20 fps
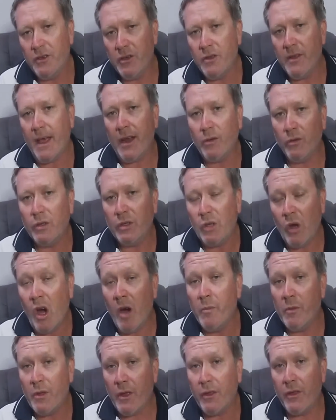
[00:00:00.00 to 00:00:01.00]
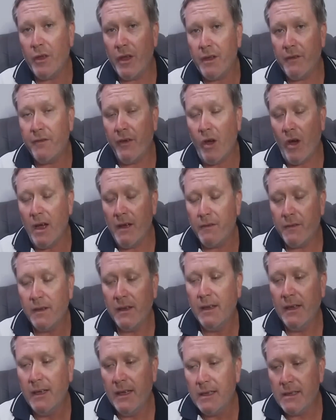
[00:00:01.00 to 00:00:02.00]
do that all the time with the 35,
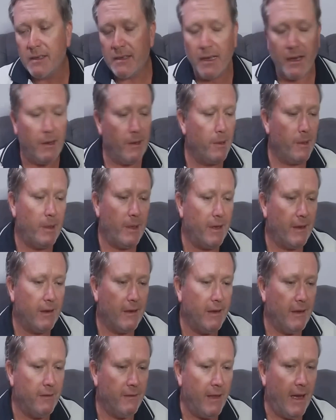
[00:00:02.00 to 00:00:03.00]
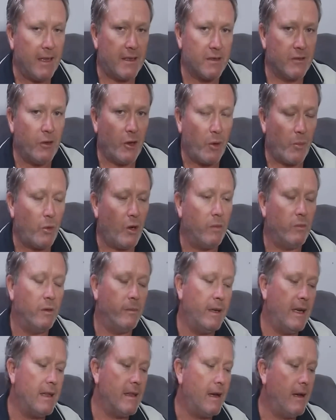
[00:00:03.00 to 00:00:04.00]
so that's not a
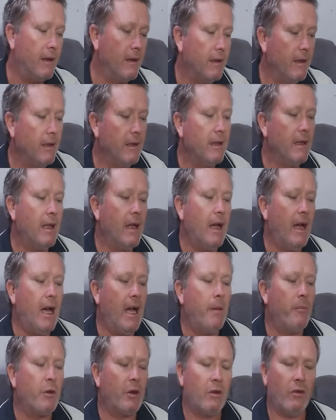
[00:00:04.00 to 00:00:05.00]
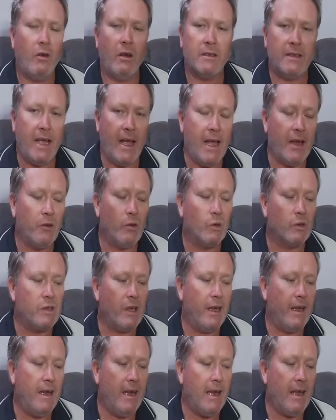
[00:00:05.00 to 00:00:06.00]
problem either. But I'd like to add
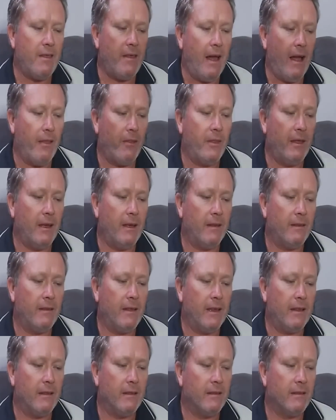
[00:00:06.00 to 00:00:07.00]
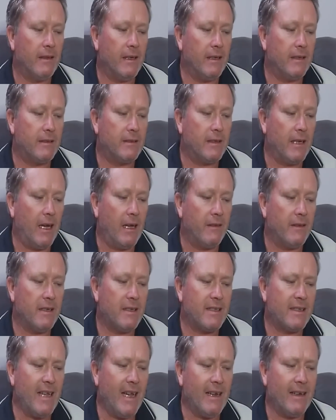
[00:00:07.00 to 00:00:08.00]
also here that
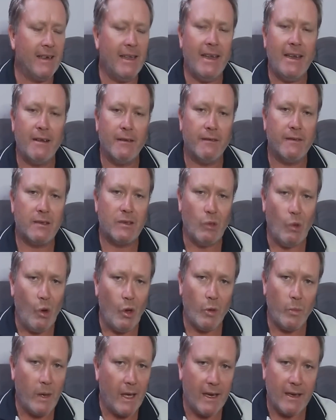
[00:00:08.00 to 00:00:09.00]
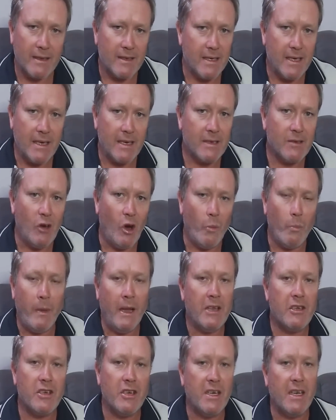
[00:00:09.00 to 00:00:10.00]
this technique of soil balancing is not
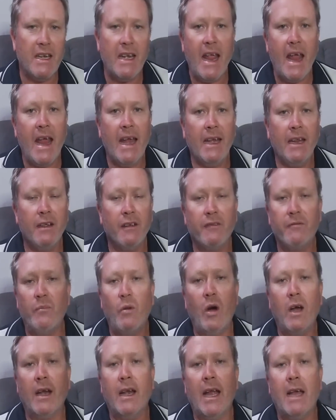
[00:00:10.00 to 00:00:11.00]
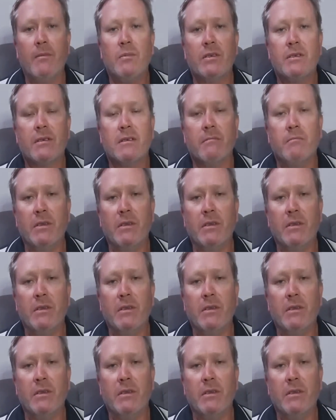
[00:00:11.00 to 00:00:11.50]
mentioned in any of Minelab's